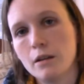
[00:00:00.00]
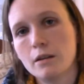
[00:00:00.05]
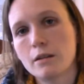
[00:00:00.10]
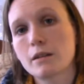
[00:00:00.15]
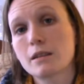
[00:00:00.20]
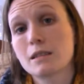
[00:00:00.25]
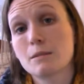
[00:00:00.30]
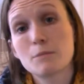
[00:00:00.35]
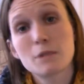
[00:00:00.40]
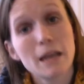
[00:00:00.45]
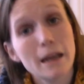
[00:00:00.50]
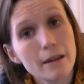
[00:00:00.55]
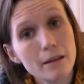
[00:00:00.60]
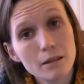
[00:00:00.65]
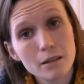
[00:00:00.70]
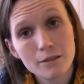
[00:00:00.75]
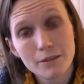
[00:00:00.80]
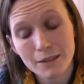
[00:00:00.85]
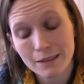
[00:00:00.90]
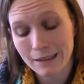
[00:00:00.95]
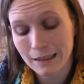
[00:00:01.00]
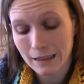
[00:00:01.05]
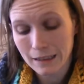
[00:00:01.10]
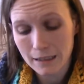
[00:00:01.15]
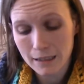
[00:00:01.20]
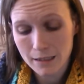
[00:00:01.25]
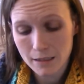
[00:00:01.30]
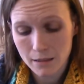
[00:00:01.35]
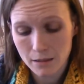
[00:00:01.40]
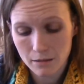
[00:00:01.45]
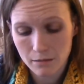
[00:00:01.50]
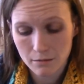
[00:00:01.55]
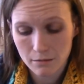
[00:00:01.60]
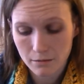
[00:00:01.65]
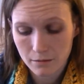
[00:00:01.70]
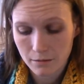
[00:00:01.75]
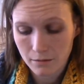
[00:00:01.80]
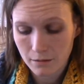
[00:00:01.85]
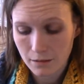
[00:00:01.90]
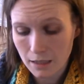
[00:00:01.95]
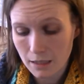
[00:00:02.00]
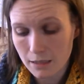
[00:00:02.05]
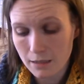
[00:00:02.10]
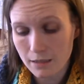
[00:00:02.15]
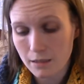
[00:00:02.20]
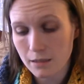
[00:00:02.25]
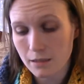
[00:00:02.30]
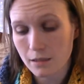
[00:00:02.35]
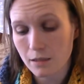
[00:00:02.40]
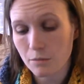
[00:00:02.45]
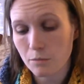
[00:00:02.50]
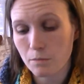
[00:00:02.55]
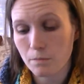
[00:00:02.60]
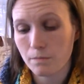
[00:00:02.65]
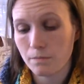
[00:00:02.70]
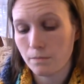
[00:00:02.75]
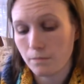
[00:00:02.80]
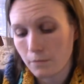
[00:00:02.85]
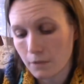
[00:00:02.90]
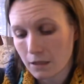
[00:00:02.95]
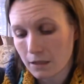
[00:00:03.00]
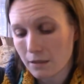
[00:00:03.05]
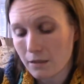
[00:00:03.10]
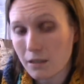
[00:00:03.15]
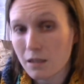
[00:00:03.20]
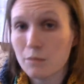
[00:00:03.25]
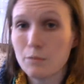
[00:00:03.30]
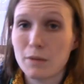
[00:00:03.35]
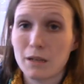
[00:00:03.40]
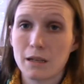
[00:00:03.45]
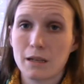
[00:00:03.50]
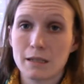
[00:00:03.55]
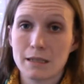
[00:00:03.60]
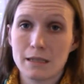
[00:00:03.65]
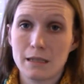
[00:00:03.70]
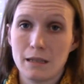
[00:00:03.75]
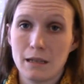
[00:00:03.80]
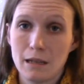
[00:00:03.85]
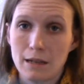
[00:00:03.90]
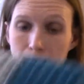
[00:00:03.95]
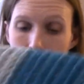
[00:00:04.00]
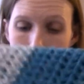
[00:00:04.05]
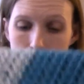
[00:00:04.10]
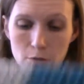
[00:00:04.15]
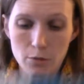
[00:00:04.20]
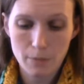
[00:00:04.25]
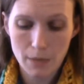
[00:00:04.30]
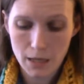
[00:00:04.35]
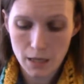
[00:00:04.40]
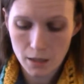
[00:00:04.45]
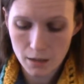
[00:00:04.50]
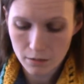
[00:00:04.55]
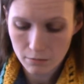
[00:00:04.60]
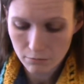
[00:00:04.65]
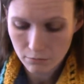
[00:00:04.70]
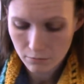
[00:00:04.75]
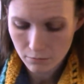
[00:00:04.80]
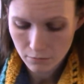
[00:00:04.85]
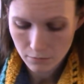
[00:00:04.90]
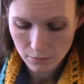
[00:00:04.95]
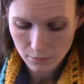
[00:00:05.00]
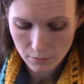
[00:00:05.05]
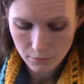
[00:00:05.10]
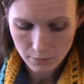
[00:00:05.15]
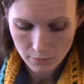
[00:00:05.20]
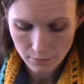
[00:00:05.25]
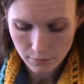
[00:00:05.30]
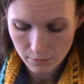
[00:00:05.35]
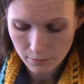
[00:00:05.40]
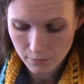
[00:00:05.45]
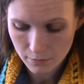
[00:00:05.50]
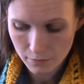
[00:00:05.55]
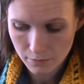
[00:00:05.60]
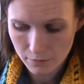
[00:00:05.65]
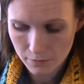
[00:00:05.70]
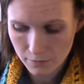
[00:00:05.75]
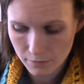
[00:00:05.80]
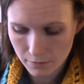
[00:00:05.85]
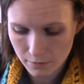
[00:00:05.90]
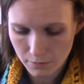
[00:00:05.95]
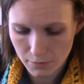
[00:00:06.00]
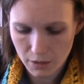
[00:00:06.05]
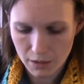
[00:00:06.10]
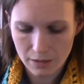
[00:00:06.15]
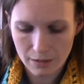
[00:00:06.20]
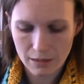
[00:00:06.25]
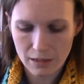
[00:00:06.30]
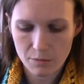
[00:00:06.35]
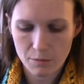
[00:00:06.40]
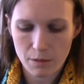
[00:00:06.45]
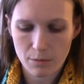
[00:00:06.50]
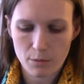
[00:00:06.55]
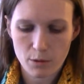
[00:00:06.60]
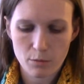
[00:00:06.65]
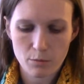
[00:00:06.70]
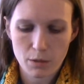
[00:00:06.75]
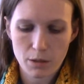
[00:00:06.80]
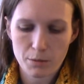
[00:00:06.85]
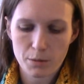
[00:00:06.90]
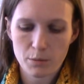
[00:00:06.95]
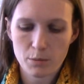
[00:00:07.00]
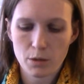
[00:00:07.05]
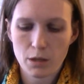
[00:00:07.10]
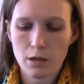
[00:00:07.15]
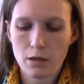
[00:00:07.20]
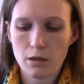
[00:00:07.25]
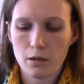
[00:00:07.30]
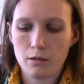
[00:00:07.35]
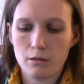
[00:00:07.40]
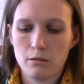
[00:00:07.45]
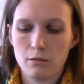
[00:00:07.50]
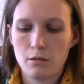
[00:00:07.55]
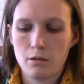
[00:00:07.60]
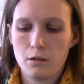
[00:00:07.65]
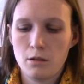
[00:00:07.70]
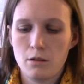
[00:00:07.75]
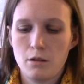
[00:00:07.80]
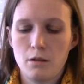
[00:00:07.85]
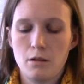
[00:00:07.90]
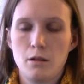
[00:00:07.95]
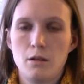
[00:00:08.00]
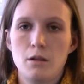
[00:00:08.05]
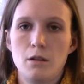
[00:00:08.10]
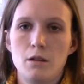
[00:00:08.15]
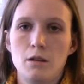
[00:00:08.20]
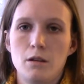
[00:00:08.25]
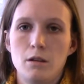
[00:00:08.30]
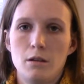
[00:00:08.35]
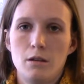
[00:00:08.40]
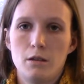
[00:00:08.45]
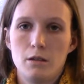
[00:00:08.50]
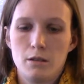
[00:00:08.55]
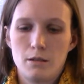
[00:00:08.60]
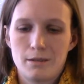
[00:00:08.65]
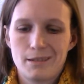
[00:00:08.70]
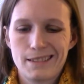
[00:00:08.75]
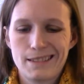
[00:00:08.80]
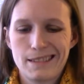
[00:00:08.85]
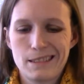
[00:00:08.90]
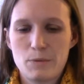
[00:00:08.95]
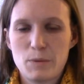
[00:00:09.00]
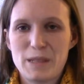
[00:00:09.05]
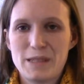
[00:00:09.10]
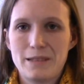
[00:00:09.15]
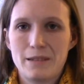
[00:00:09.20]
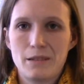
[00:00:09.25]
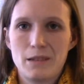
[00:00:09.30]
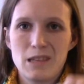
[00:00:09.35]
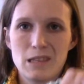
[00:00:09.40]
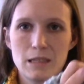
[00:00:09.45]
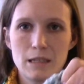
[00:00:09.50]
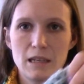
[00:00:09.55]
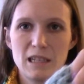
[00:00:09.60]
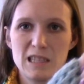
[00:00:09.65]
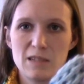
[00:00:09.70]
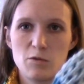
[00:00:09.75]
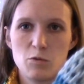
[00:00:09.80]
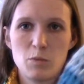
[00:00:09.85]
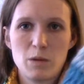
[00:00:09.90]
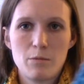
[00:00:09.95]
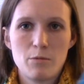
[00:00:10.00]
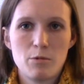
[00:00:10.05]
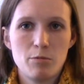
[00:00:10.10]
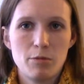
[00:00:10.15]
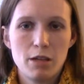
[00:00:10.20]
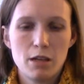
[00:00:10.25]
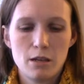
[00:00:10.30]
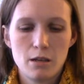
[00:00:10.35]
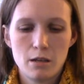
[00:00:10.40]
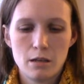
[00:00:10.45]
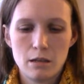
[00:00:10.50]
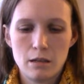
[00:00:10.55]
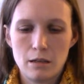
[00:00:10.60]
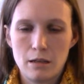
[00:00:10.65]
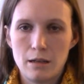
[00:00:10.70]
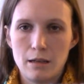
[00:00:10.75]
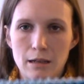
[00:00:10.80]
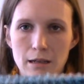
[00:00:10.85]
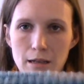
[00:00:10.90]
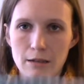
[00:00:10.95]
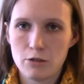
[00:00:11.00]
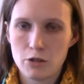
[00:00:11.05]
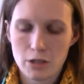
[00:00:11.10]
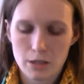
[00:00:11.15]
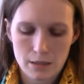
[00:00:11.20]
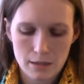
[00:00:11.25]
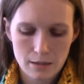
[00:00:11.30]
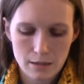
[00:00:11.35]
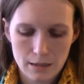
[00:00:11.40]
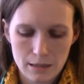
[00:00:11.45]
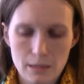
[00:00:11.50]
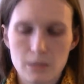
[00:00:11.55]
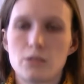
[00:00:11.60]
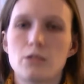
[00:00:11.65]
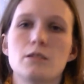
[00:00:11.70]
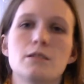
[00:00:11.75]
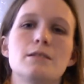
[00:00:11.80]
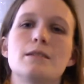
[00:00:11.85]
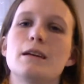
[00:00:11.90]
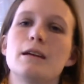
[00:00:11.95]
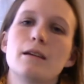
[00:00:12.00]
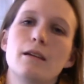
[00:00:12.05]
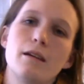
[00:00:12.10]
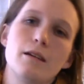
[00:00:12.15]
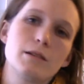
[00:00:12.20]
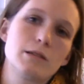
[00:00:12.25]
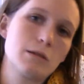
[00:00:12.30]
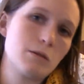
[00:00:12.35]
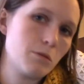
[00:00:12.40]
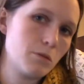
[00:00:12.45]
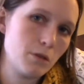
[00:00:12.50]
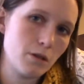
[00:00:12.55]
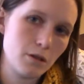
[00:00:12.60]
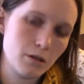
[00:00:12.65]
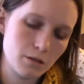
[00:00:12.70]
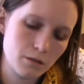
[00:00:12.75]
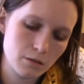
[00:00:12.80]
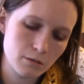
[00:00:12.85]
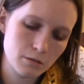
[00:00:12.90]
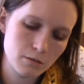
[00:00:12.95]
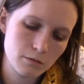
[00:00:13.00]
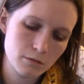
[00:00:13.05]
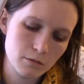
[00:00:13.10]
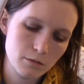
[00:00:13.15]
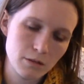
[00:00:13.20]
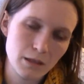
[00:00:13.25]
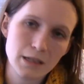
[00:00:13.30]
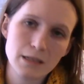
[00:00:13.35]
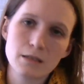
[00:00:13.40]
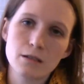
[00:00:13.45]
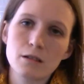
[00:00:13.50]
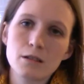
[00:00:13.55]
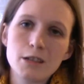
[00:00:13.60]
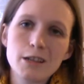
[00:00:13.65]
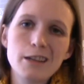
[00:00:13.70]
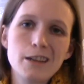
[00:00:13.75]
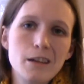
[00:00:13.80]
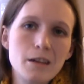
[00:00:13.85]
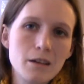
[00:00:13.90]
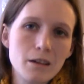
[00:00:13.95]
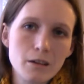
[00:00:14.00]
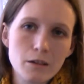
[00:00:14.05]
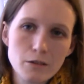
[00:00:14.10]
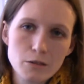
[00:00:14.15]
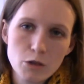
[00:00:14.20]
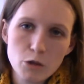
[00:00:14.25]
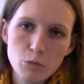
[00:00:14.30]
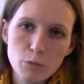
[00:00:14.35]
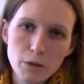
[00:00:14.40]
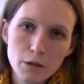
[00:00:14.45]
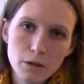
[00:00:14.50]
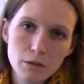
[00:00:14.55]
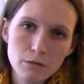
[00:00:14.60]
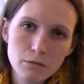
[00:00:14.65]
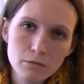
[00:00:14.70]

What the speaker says: Because I'm tired of it, guys. This is the biggest thing I've ever made. Besides maybe a baby blanket. Because it's basically the size of a baby blanket. And it's just taking so long. I started in October.